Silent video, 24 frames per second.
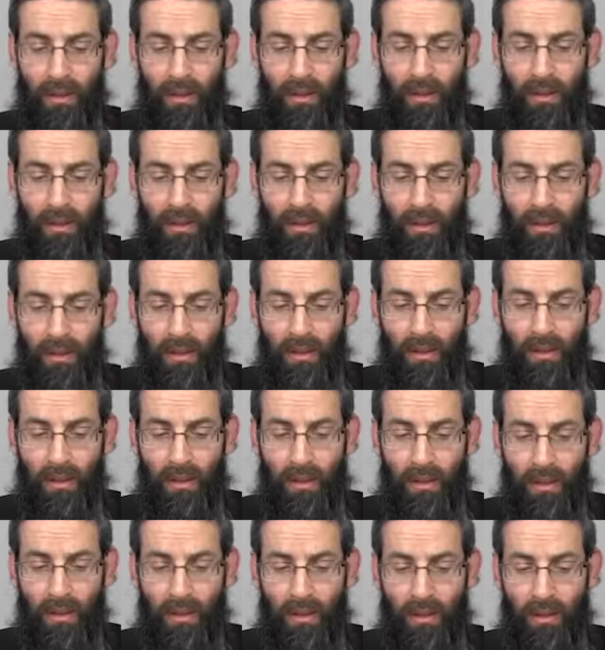
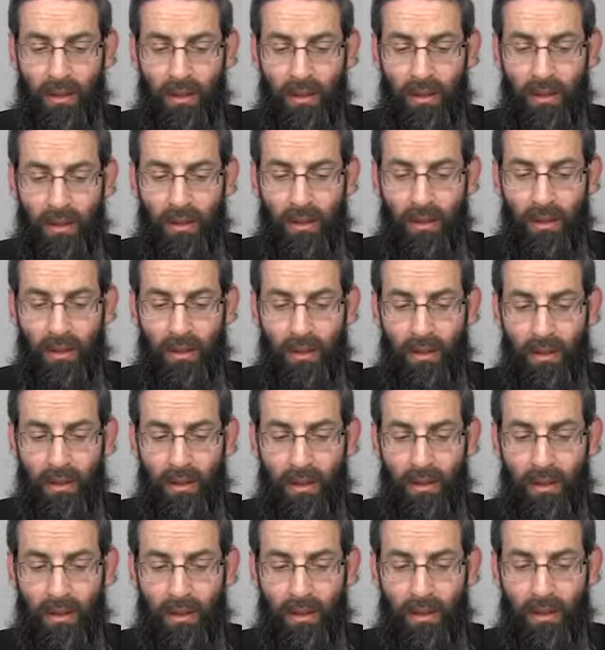
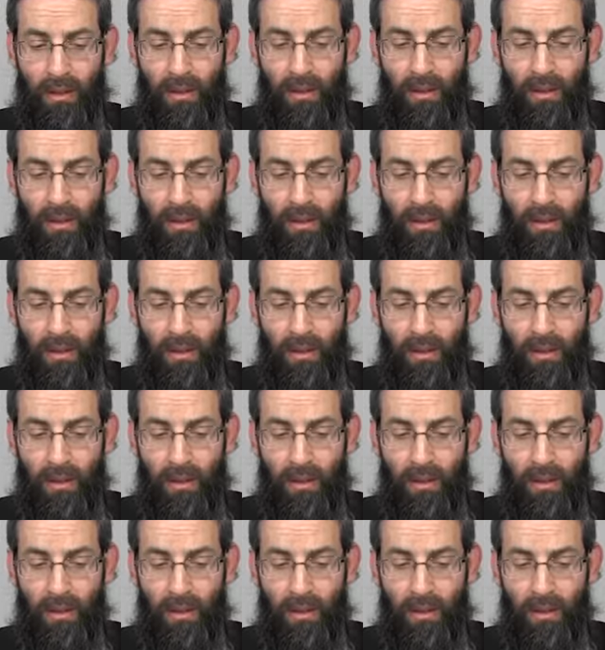Nobody speaks.